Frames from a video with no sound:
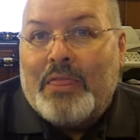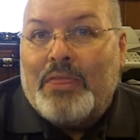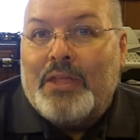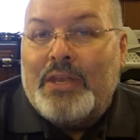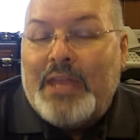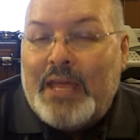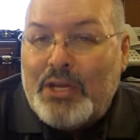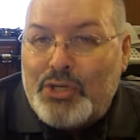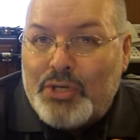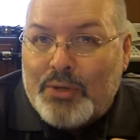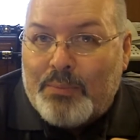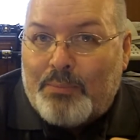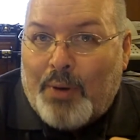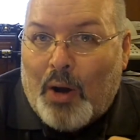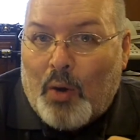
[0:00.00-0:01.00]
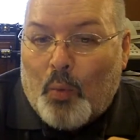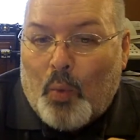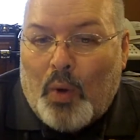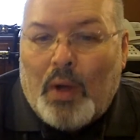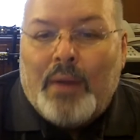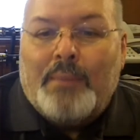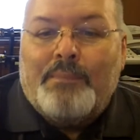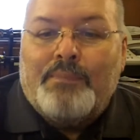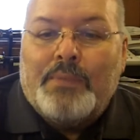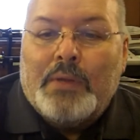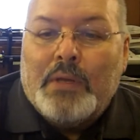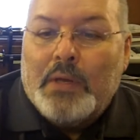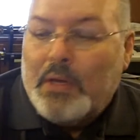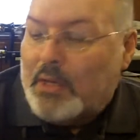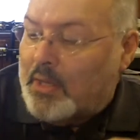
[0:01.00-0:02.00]
The Nation, Part 1.
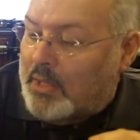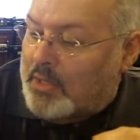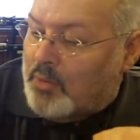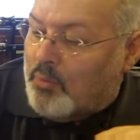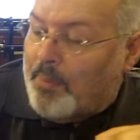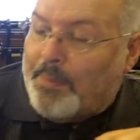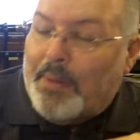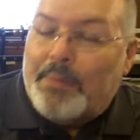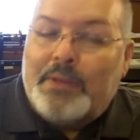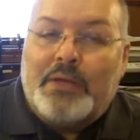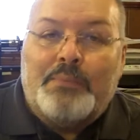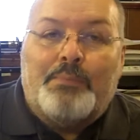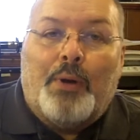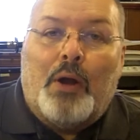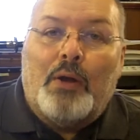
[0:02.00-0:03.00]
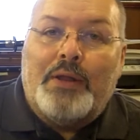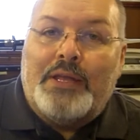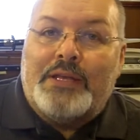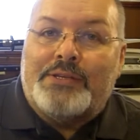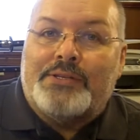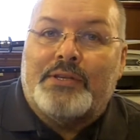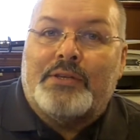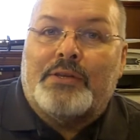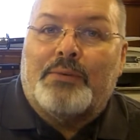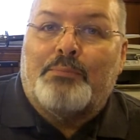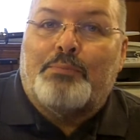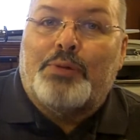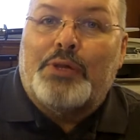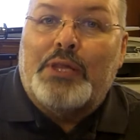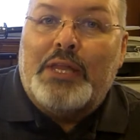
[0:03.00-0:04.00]
The Republican Party is in
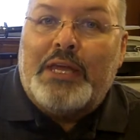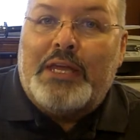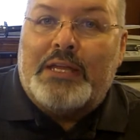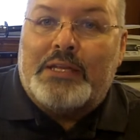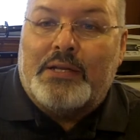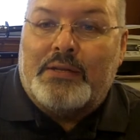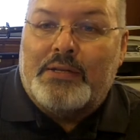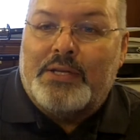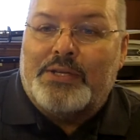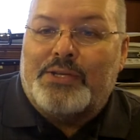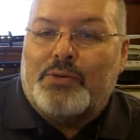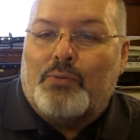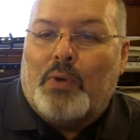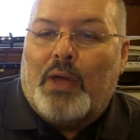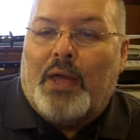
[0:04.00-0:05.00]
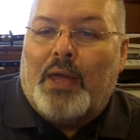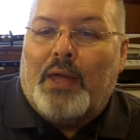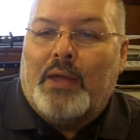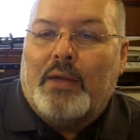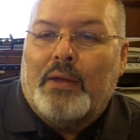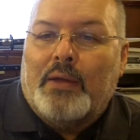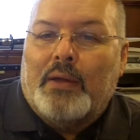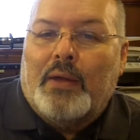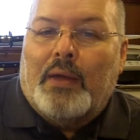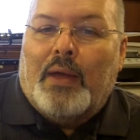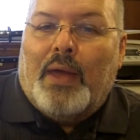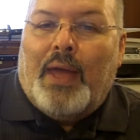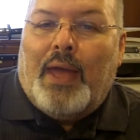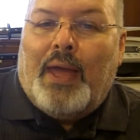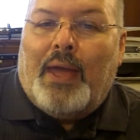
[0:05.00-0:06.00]
complete disarray
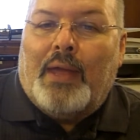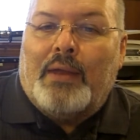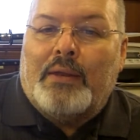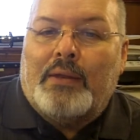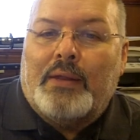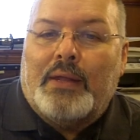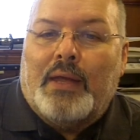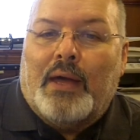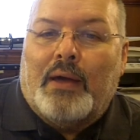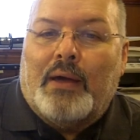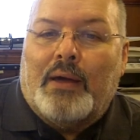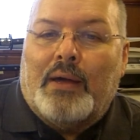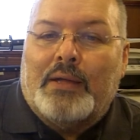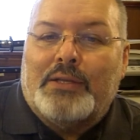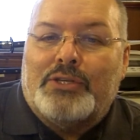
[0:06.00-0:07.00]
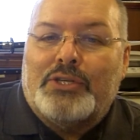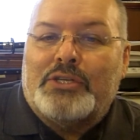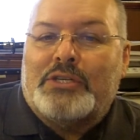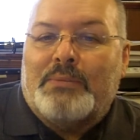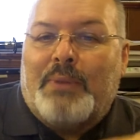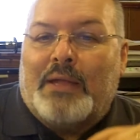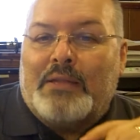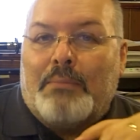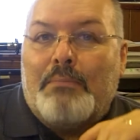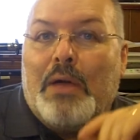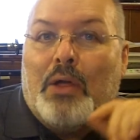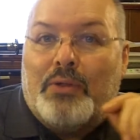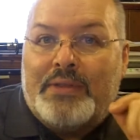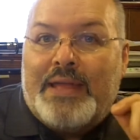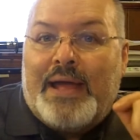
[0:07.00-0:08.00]
and just about to
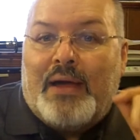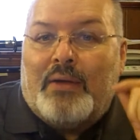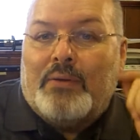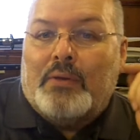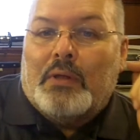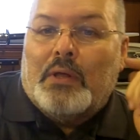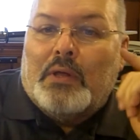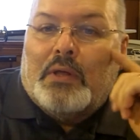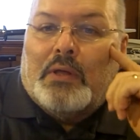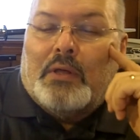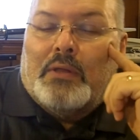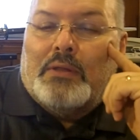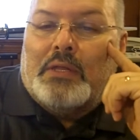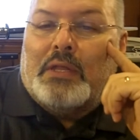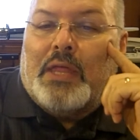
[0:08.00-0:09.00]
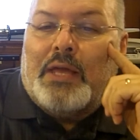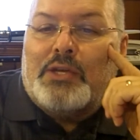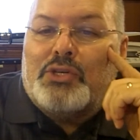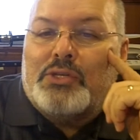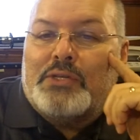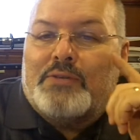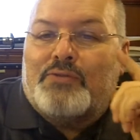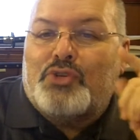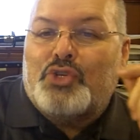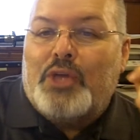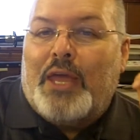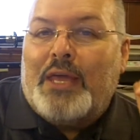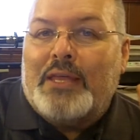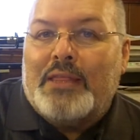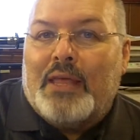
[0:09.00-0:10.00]
melt down. The elections have
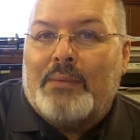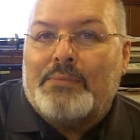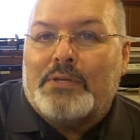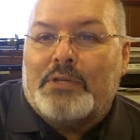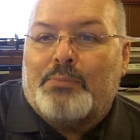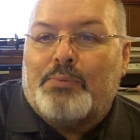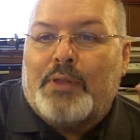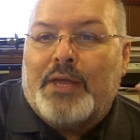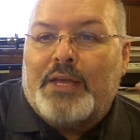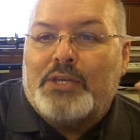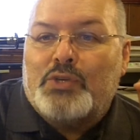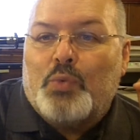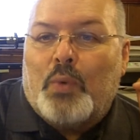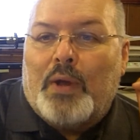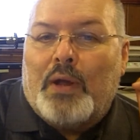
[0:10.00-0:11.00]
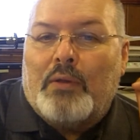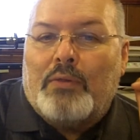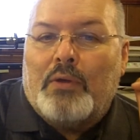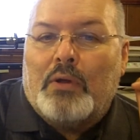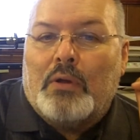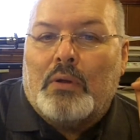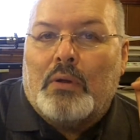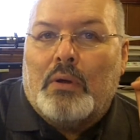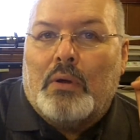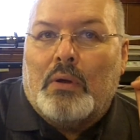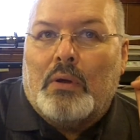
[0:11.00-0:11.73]
shaken them to the place where they're,